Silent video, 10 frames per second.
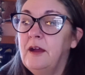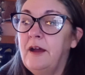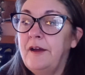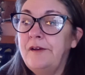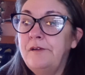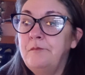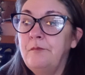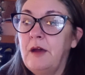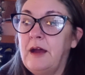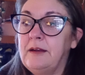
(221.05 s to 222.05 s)

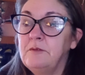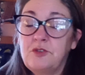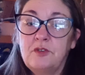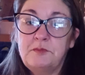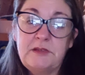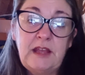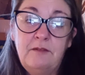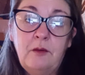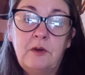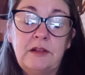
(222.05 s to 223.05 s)
And it was Christmas
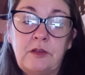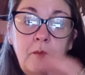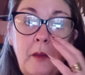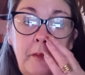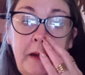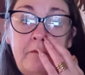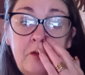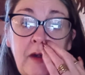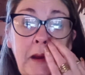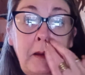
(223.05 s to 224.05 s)
Eve. I wanted to come home and have a
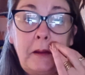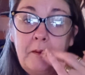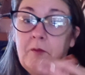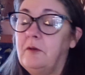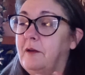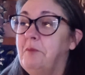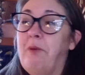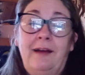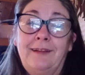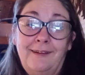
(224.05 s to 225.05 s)
drink, right?
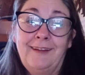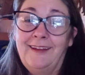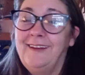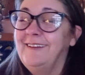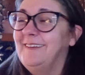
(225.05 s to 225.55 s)
Bad idea.